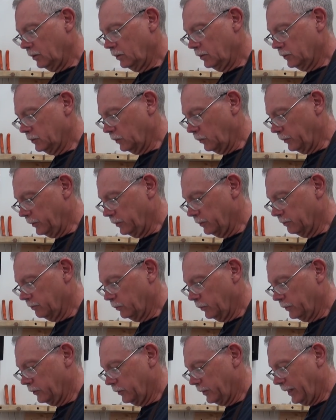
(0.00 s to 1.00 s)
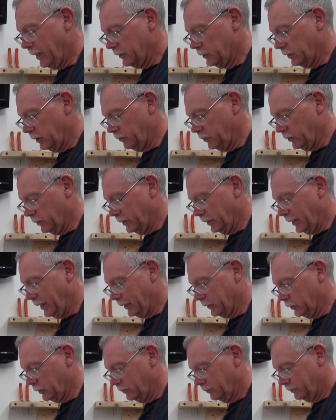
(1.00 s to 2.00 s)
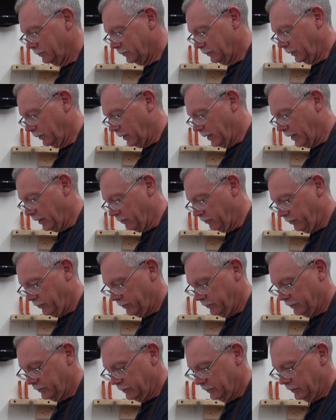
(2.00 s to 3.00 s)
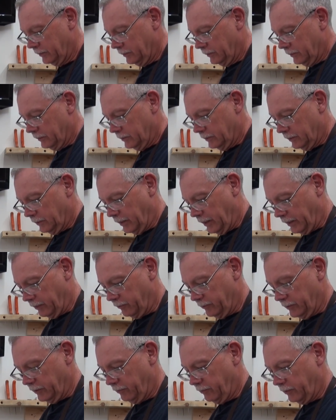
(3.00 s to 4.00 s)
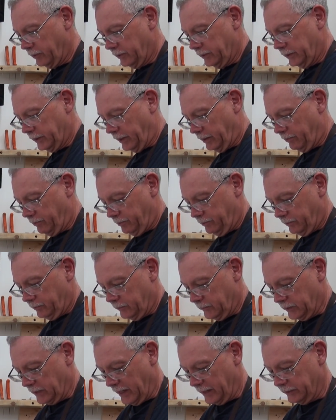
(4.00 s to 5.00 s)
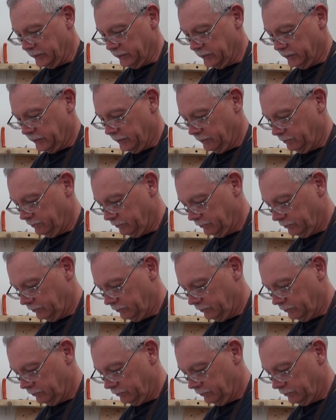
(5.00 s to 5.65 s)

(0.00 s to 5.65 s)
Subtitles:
so when you're catching them, you can catch a lot of different sizes.